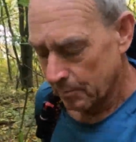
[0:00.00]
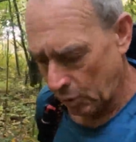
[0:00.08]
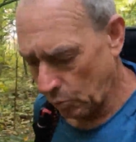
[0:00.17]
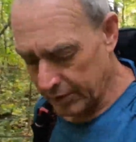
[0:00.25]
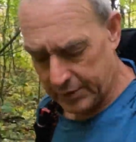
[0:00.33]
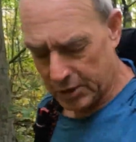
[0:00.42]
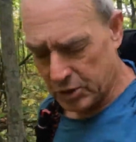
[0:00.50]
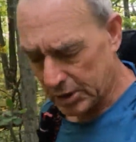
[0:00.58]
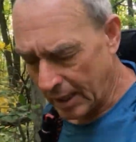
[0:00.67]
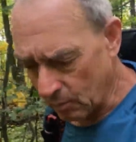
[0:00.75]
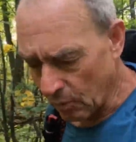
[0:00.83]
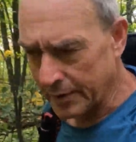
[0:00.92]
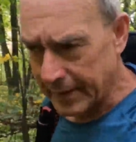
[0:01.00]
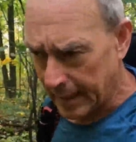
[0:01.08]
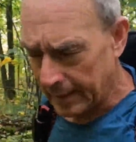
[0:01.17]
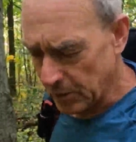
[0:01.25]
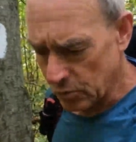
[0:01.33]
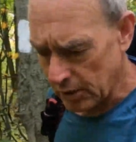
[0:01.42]
But with this same one
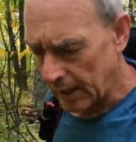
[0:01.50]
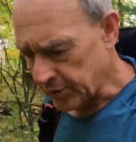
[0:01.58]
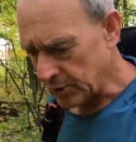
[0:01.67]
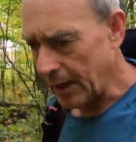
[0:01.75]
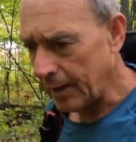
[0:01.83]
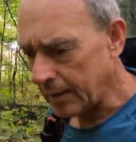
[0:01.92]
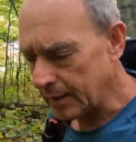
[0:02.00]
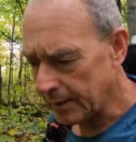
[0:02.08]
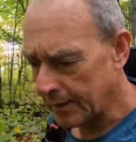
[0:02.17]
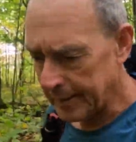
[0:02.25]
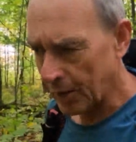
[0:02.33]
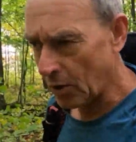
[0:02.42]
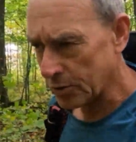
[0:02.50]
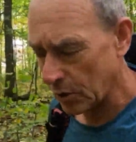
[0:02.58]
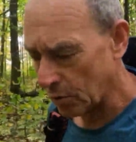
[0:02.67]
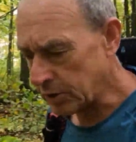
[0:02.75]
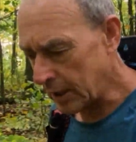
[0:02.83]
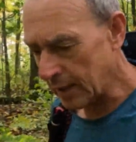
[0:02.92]
that I used last night, it
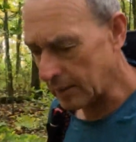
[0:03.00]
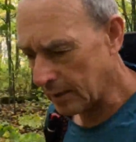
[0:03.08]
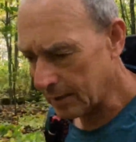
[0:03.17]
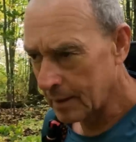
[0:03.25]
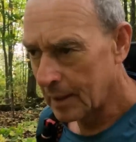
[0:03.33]
also did